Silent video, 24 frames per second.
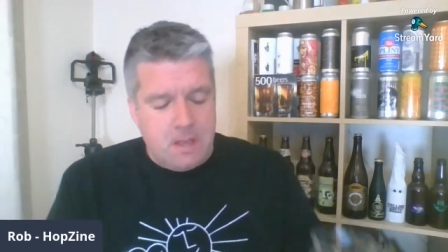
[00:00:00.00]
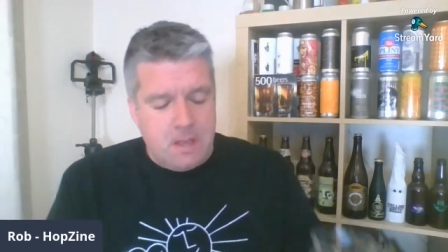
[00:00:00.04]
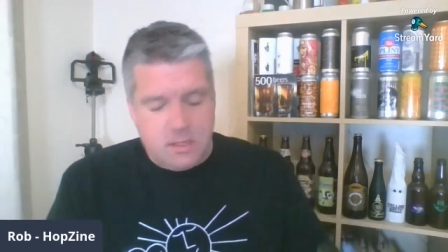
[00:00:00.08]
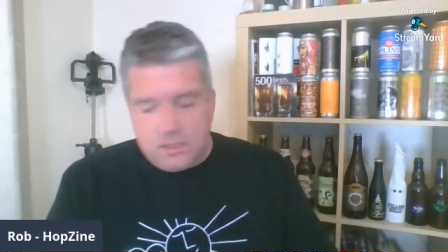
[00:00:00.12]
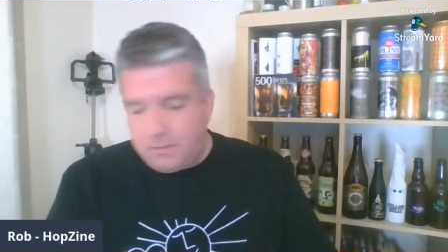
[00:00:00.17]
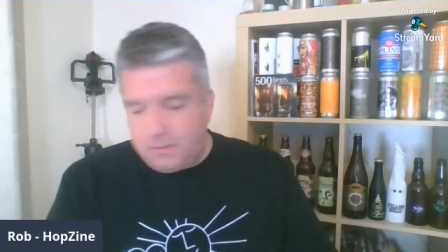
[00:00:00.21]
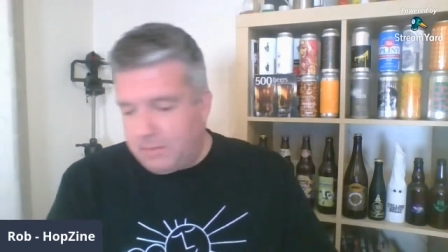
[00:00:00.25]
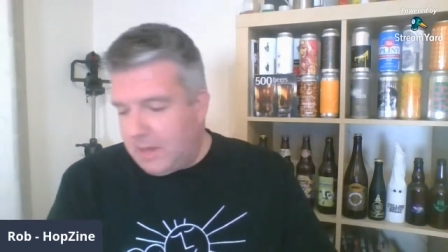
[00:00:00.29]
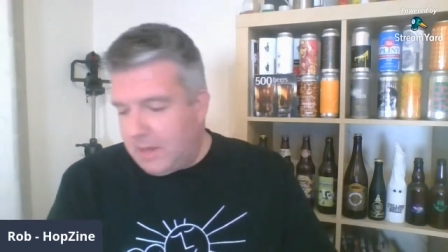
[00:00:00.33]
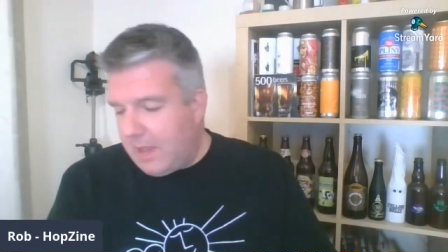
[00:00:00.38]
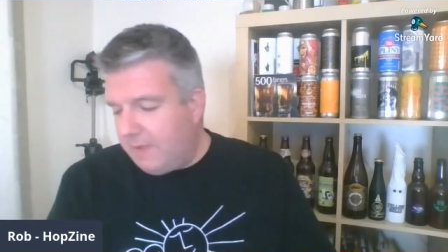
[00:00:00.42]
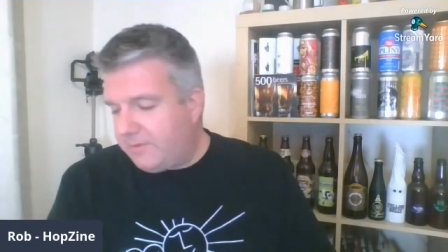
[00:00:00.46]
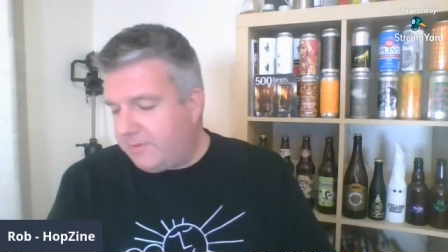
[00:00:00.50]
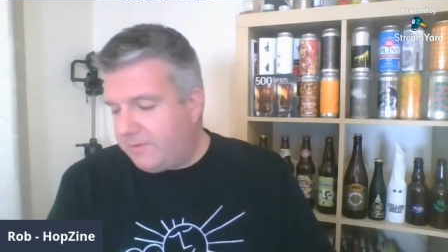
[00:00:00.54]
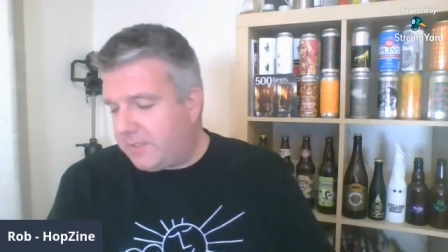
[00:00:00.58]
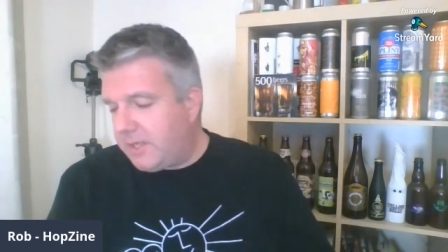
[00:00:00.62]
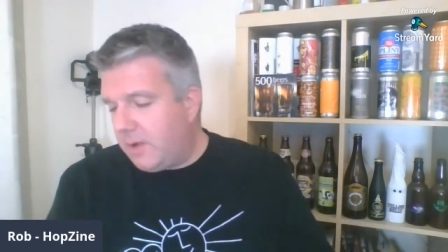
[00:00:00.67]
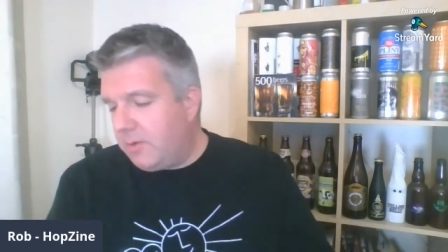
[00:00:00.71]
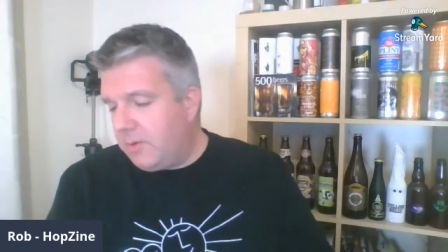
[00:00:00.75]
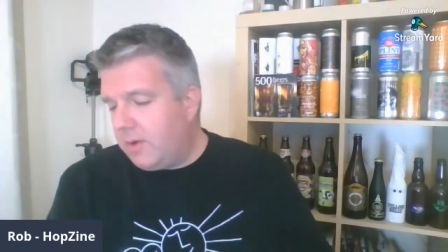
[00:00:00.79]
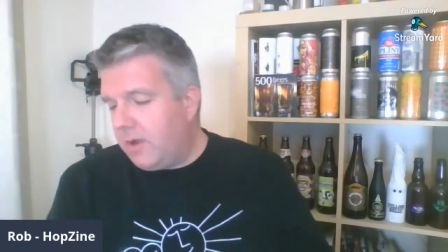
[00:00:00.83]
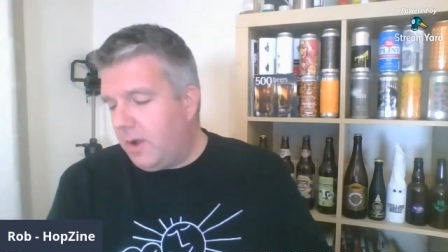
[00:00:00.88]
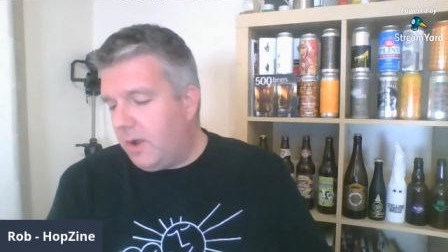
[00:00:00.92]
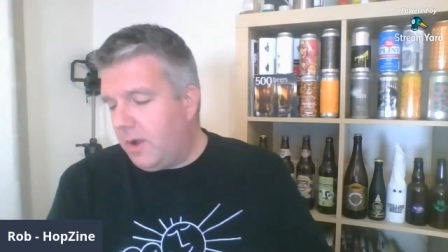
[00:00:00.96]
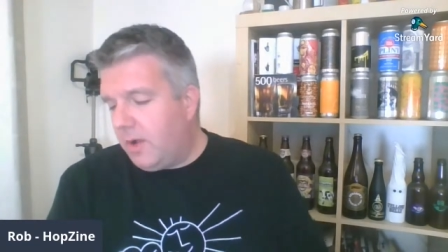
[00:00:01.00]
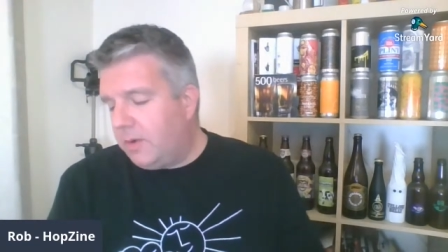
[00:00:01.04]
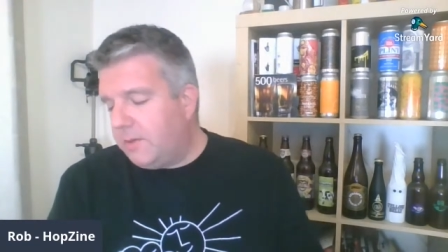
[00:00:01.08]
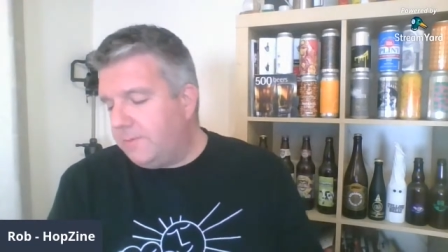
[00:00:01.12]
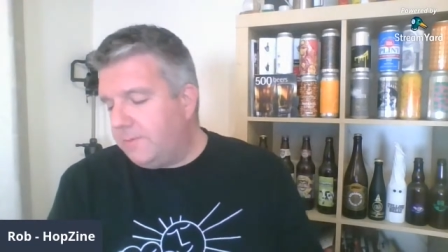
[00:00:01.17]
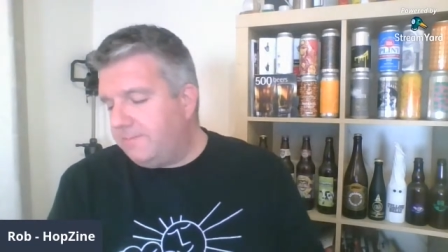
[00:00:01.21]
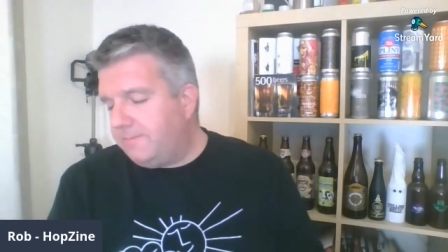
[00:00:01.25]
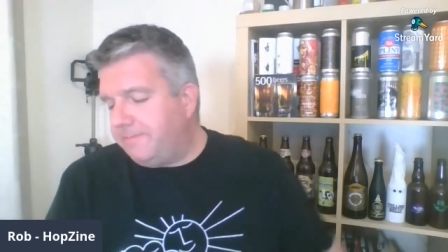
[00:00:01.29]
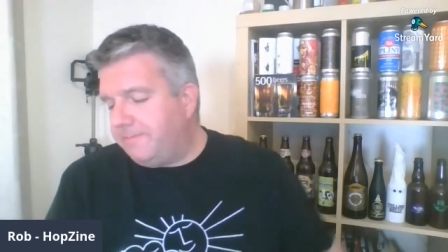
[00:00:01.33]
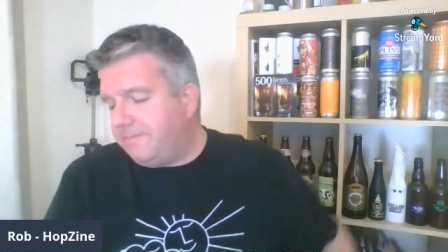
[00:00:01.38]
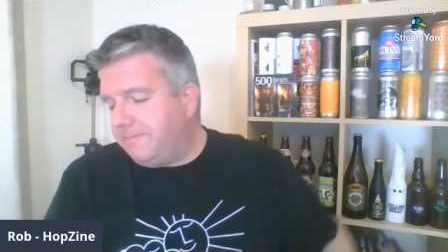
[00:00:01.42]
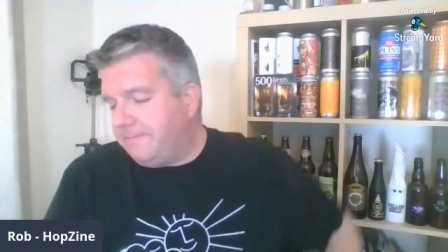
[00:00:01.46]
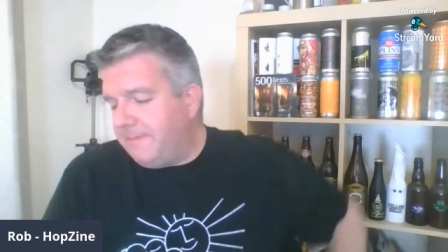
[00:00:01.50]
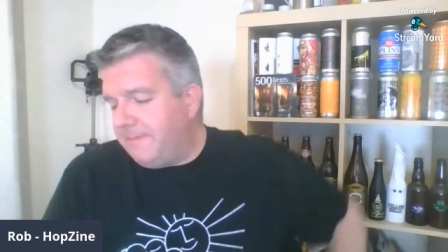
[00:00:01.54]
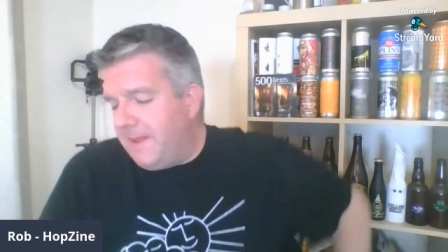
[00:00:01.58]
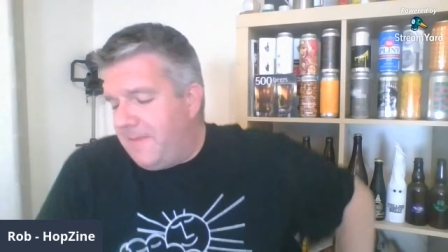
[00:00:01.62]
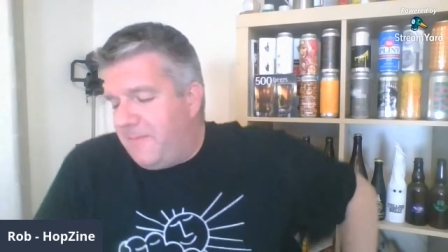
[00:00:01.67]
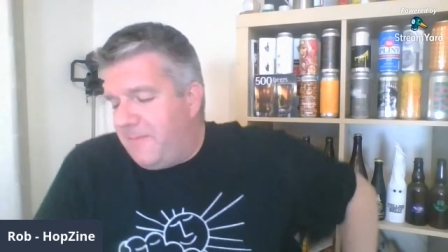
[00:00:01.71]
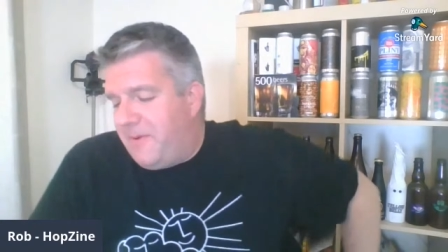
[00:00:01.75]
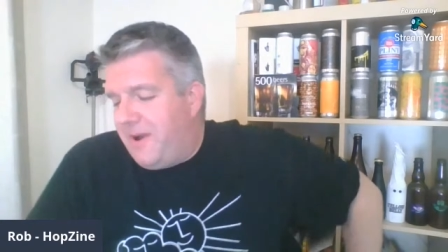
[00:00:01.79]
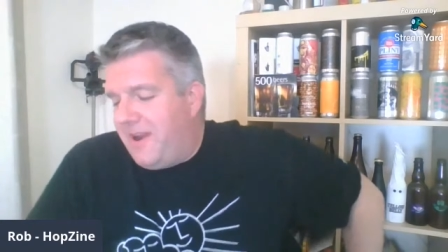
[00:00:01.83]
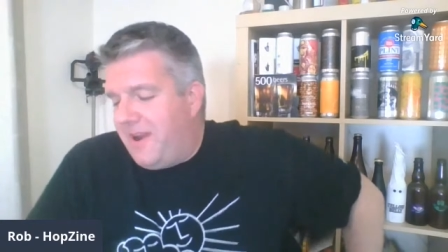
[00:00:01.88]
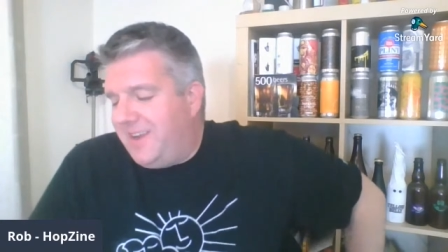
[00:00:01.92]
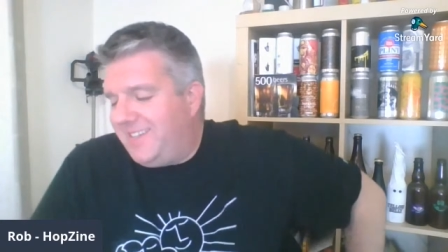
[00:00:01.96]
Some live stone cold
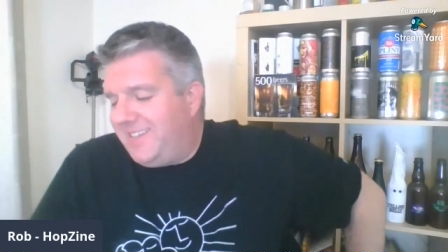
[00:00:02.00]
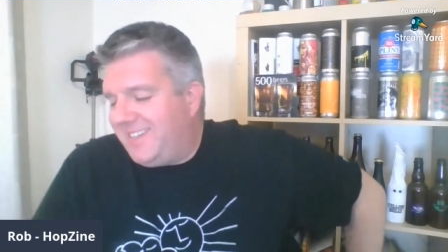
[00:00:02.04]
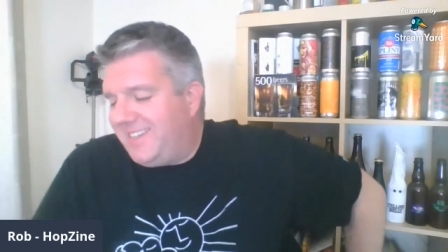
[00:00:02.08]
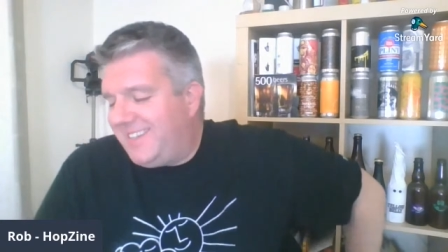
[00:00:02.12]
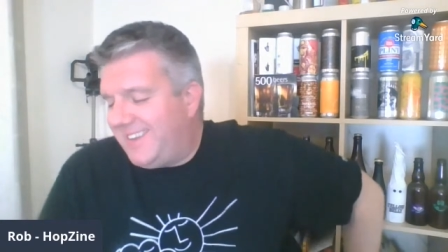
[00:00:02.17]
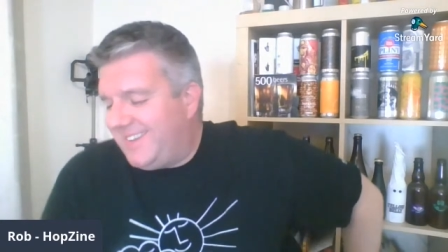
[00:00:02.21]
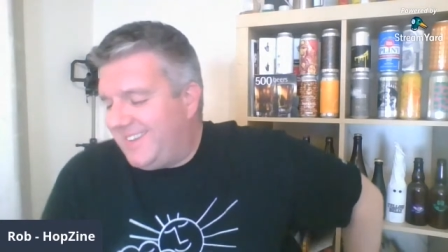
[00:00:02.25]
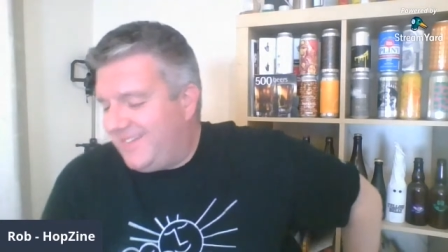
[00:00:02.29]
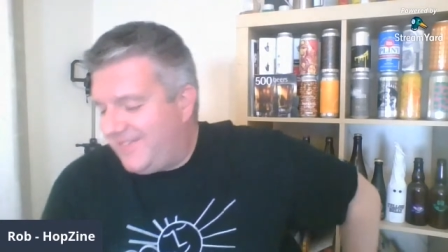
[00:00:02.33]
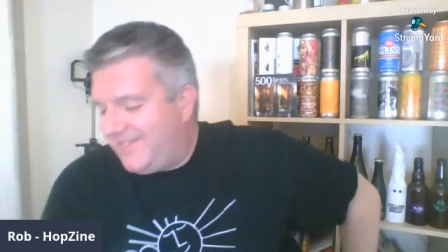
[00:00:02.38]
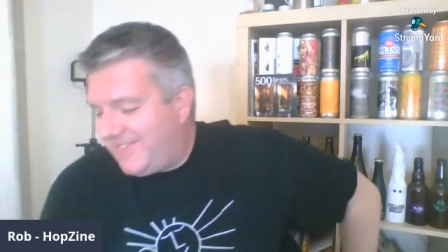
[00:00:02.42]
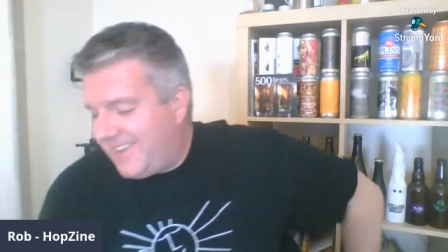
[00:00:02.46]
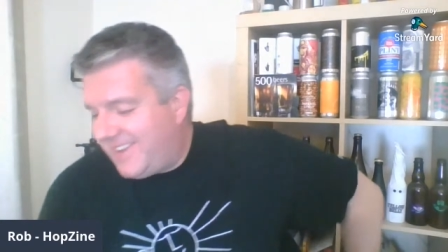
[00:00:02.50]
impression